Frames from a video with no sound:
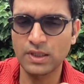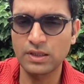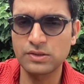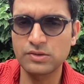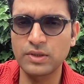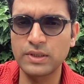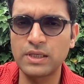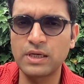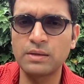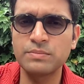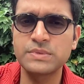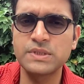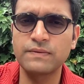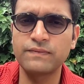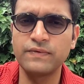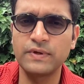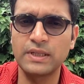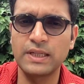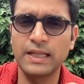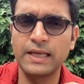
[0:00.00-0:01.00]
so it comes
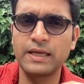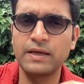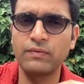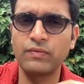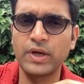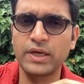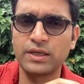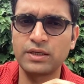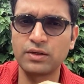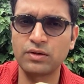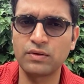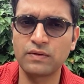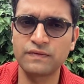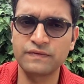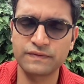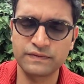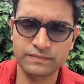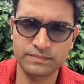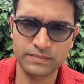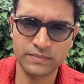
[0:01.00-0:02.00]
up with like a vector
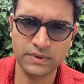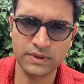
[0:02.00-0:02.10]
of